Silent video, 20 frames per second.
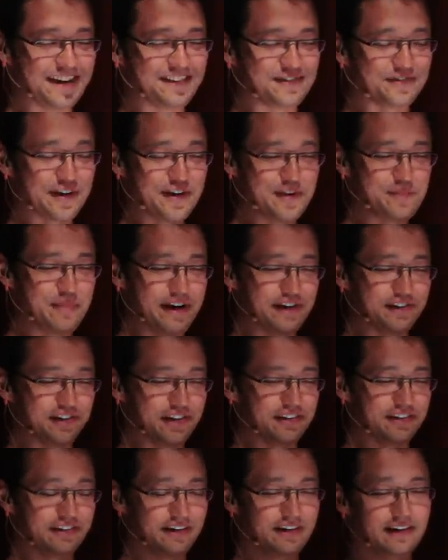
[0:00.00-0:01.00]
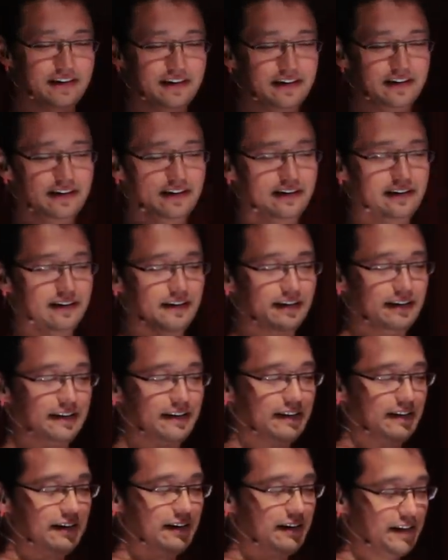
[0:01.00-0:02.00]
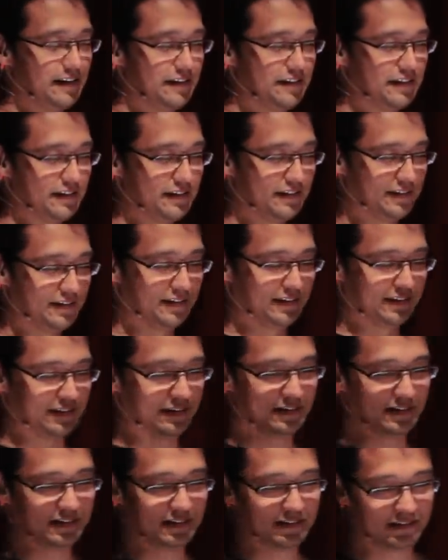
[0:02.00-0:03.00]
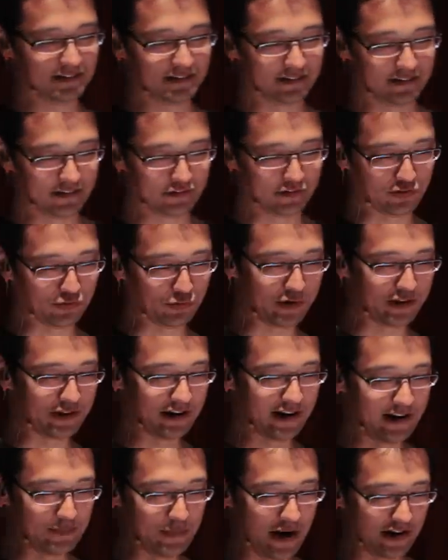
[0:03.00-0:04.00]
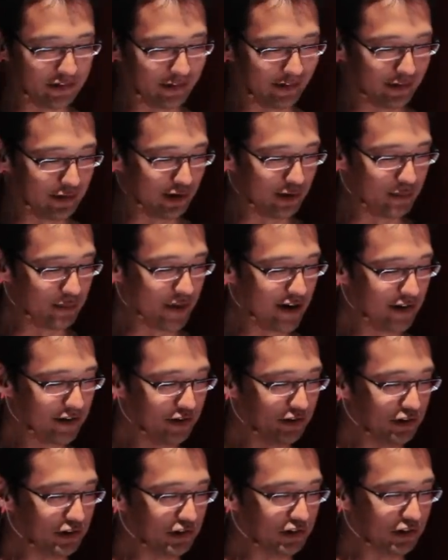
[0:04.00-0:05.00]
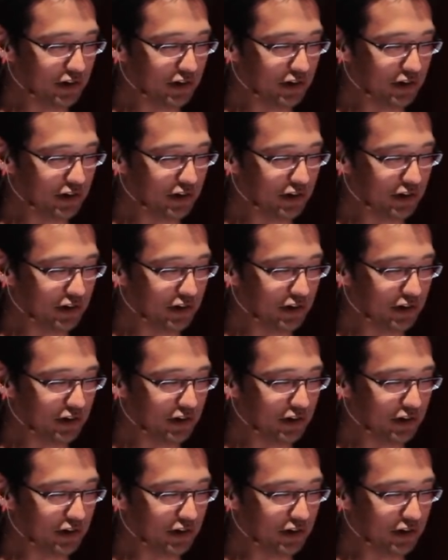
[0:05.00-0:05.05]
He's very patient. Uh, this is this is one that I'm actually a little embarrassed to